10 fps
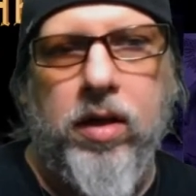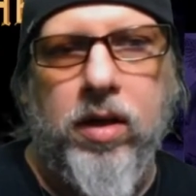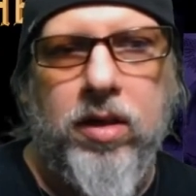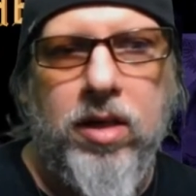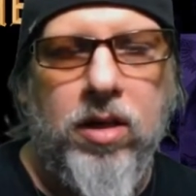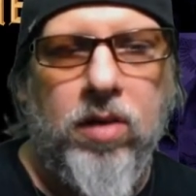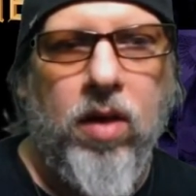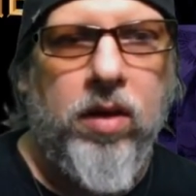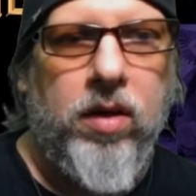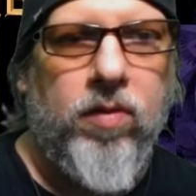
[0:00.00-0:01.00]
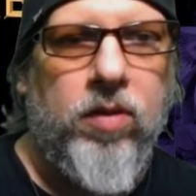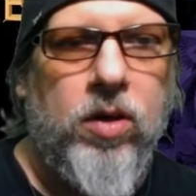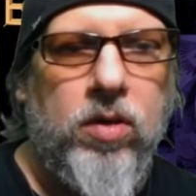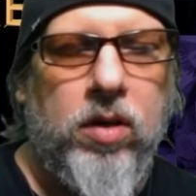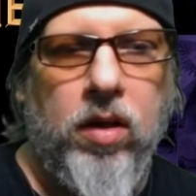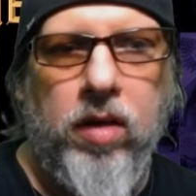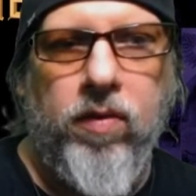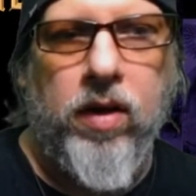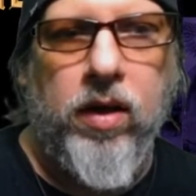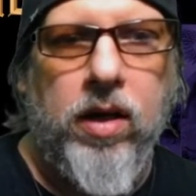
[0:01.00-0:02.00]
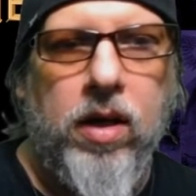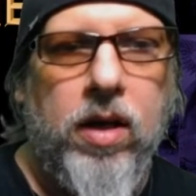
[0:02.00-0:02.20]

deceased relative used to live in,